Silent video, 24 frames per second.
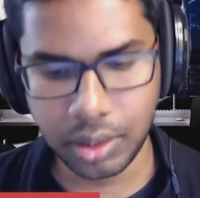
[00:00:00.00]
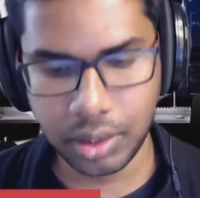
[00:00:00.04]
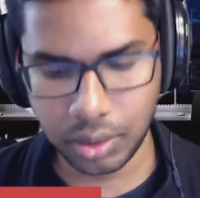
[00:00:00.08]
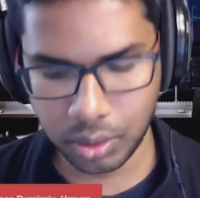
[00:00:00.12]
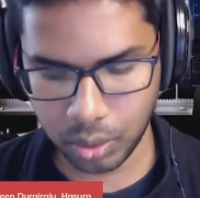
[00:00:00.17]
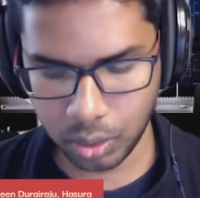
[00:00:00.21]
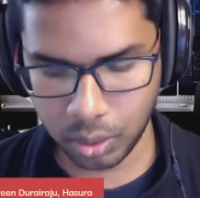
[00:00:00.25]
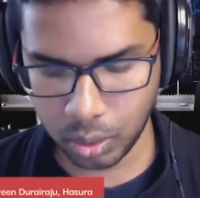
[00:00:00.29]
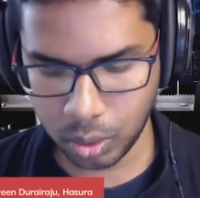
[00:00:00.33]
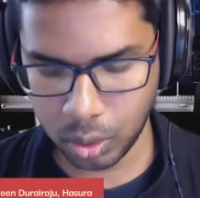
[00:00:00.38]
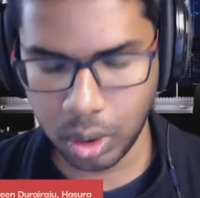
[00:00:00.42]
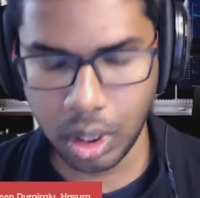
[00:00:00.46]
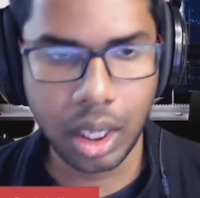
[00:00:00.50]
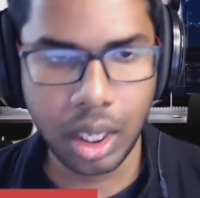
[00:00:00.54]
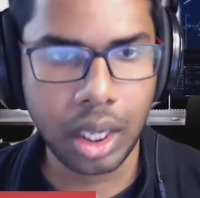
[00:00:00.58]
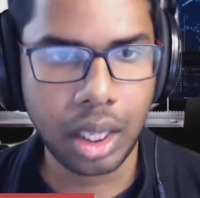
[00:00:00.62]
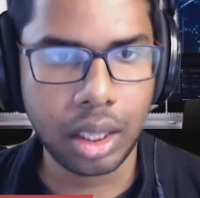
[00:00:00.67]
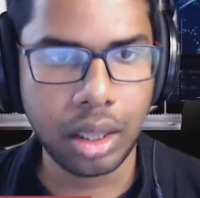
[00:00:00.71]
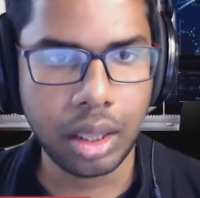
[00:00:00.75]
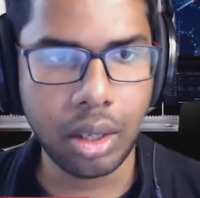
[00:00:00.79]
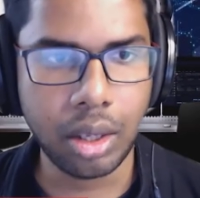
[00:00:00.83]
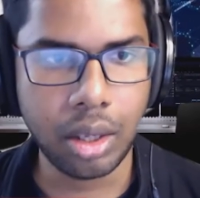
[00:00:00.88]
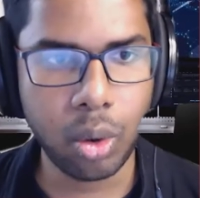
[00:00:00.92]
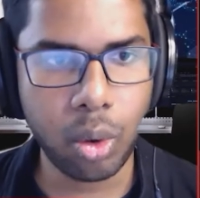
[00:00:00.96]
So
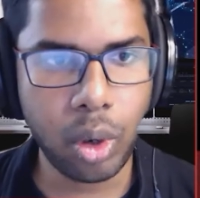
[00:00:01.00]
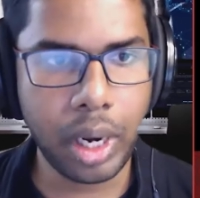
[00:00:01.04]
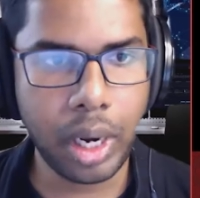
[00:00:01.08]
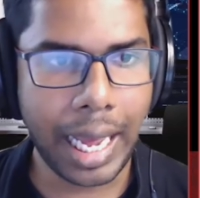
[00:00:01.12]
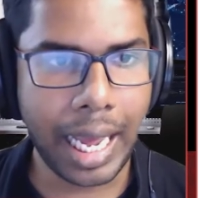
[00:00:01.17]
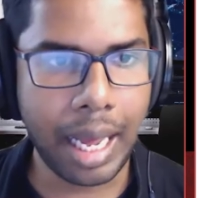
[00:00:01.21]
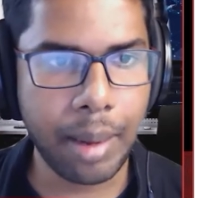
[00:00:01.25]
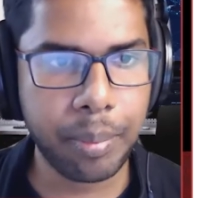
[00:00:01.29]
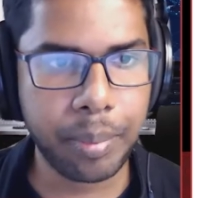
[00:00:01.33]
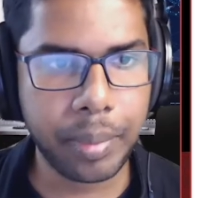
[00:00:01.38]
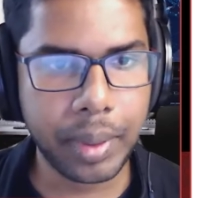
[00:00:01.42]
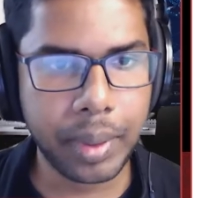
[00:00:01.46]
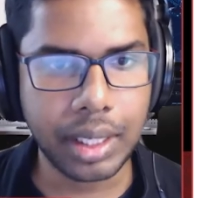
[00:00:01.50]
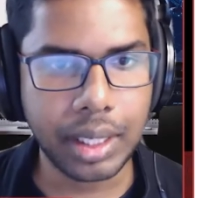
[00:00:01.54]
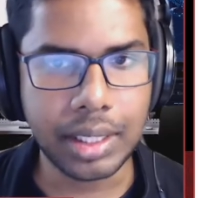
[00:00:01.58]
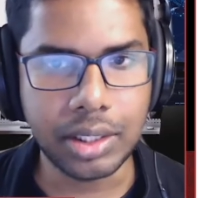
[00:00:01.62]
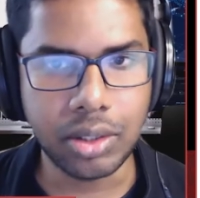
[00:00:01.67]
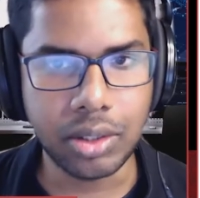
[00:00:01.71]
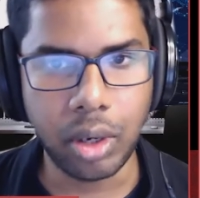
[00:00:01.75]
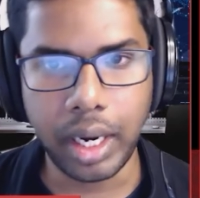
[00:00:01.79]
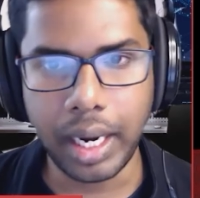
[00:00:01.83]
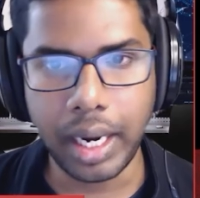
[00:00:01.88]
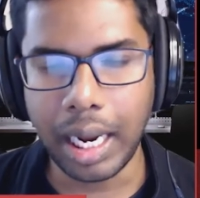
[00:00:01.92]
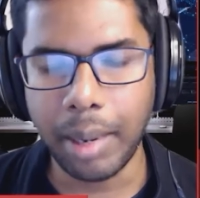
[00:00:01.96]
the whole app is
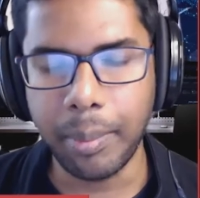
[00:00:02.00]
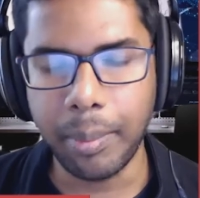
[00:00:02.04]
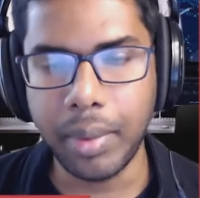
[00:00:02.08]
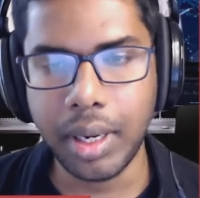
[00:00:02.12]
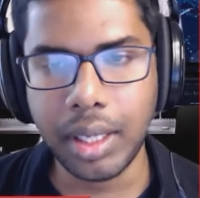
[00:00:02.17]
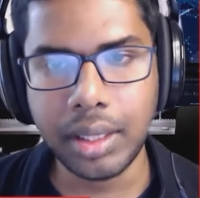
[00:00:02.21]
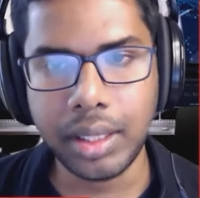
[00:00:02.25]
on Lambda,